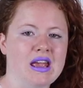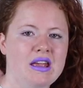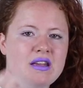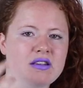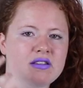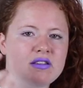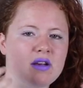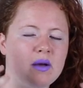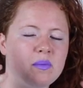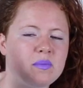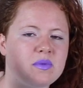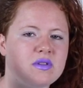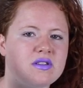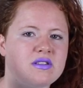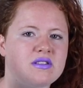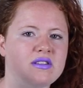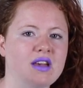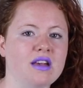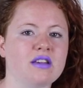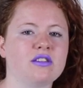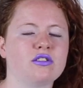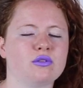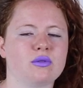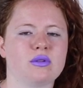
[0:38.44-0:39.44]
He's
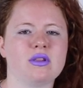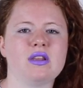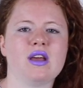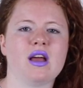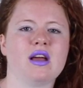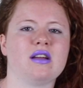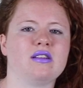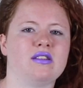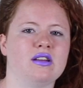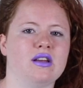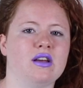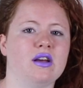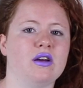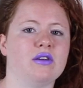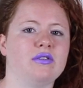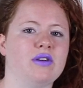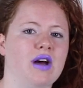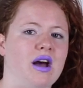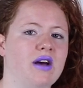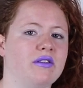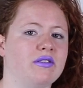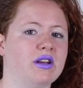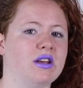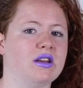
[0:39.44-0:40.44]
obsessed with the idea of
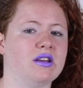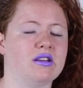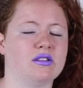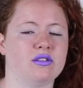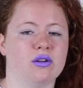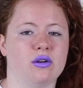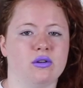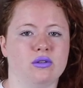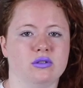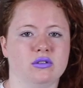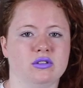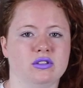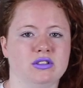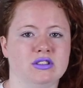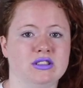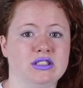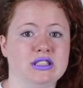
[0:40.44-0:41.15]
having his own